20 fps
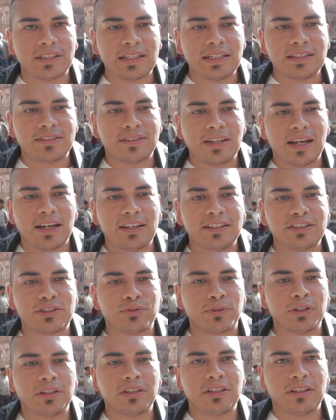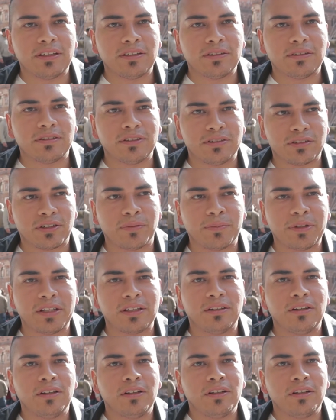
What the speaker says: is that it's really determining